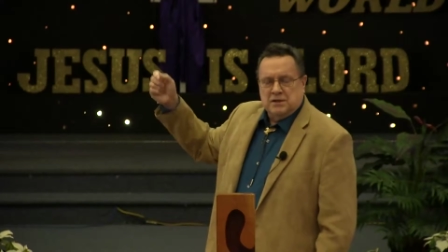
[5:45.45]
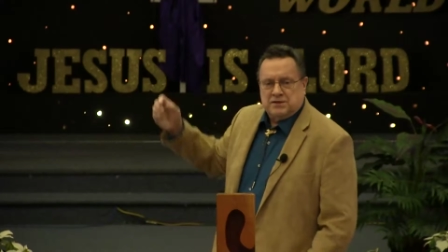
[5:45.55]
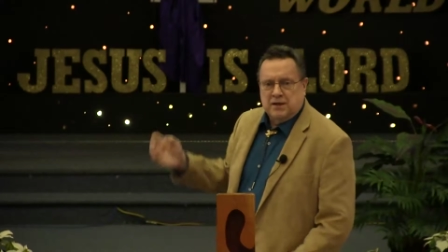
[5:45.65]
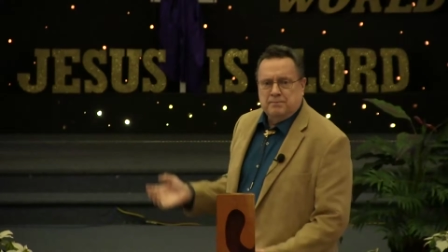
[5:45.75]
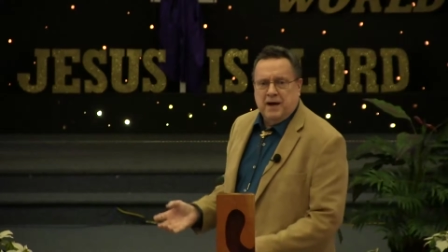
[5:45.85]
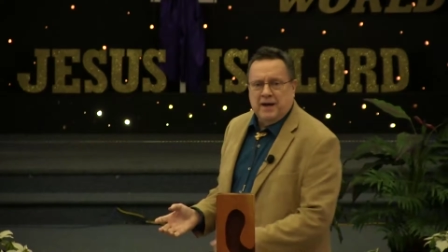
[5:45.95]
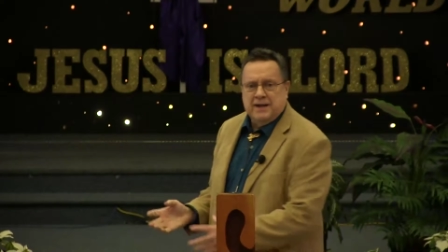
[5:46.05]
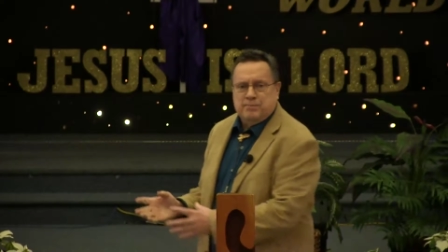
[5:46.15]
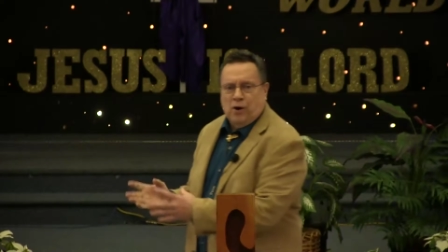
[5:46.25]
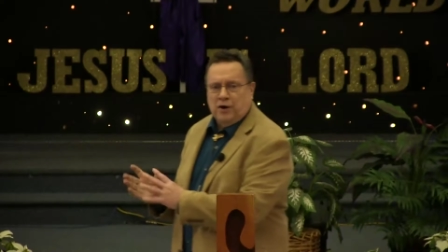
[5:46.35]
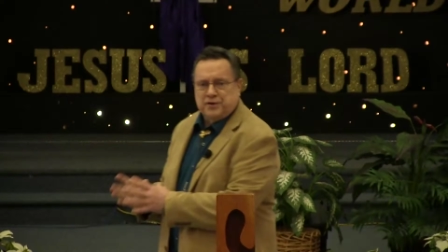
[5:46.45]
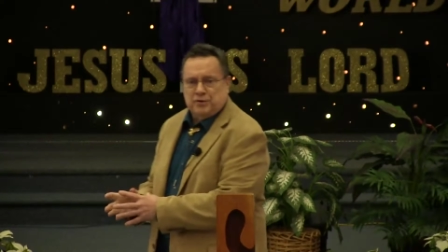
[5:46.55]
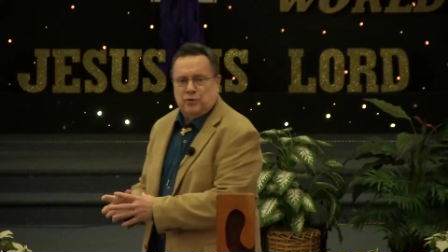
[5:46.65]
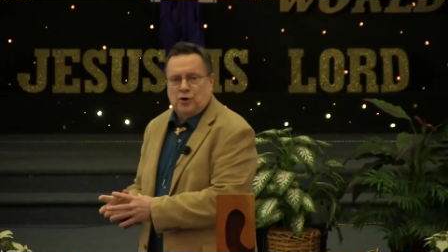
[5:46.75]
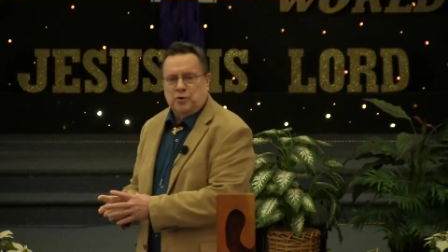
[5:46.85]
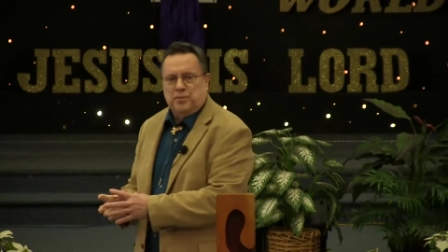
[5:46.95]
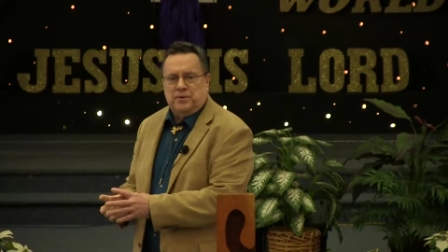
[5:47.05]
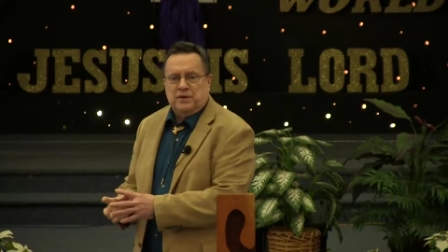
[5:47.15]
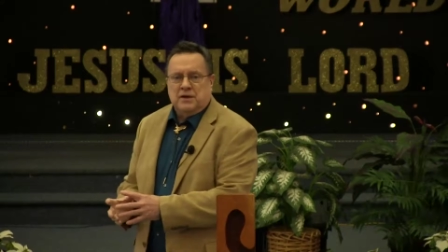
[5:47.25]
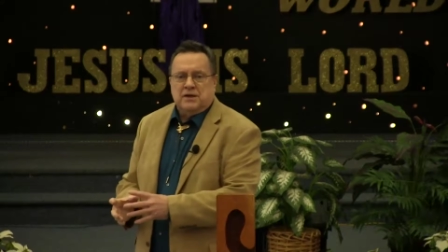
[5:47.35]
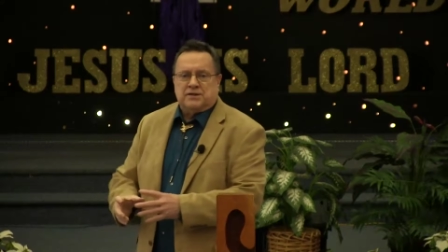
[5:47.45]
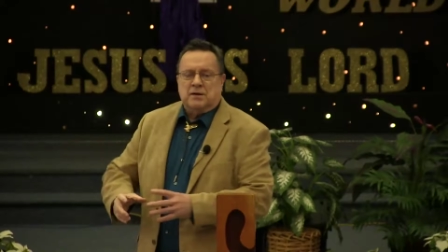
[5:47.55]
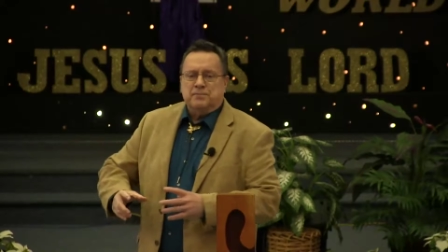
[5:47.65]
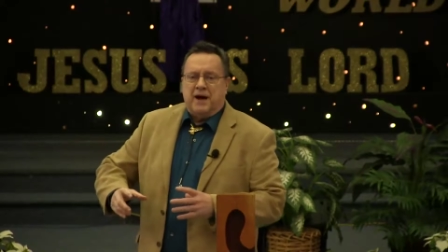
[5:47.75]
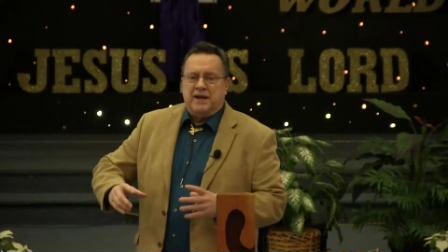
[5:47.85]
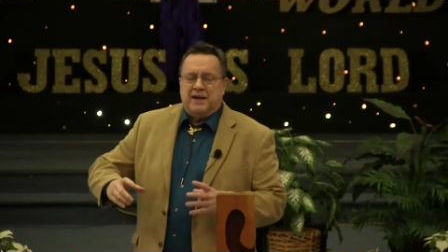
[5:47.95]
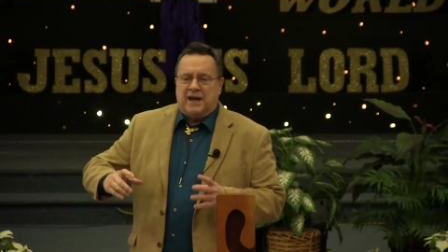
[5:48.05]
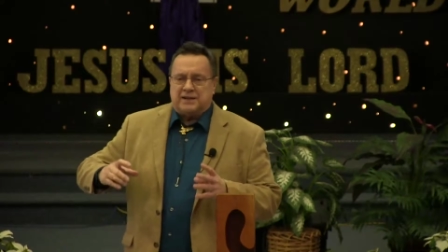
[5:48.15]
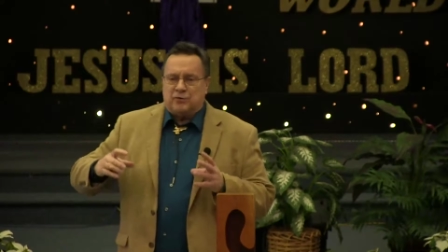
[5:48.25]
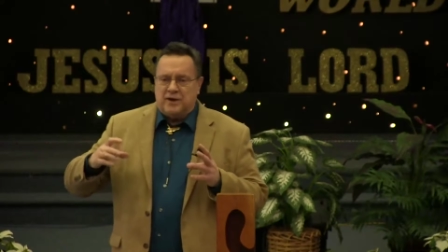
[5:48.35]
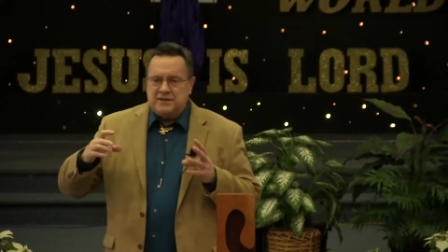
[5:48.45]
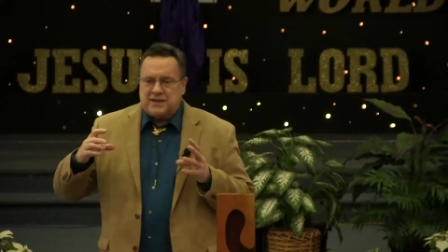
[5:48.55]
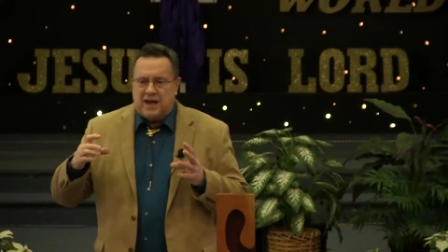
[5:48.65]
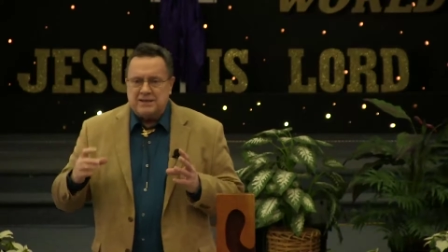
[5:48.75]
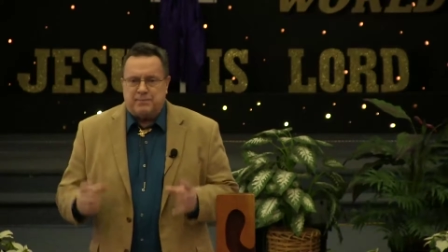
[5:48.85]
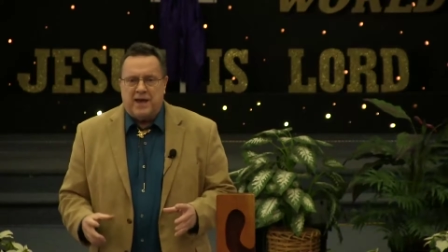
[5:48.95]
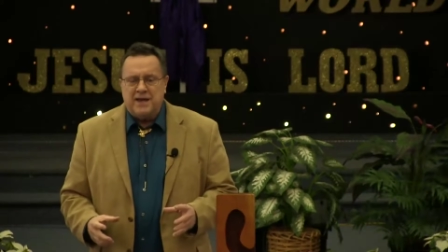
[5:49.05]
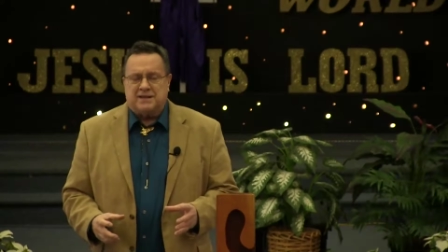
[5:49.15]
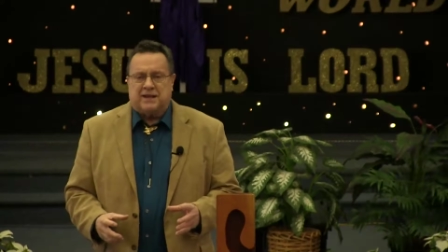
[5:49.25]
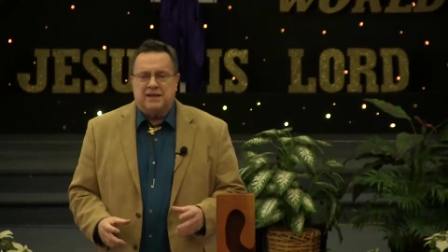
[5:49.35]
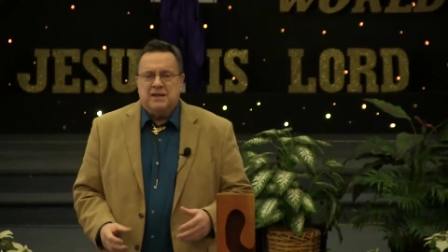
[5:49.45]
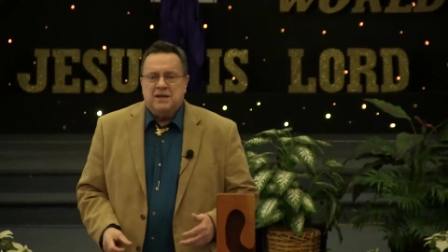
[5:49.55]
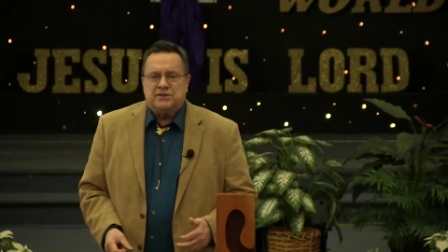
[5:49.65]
somebody bought the rope, Somebody got the right size basket.